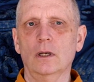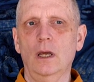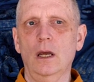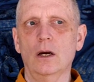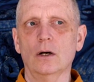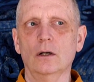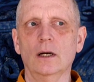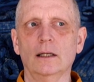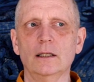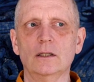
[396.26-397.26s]
care,
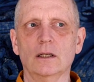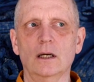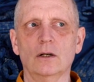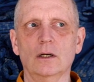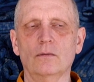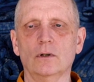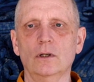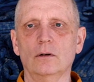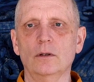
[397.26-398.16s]
at least a caregiver, you know,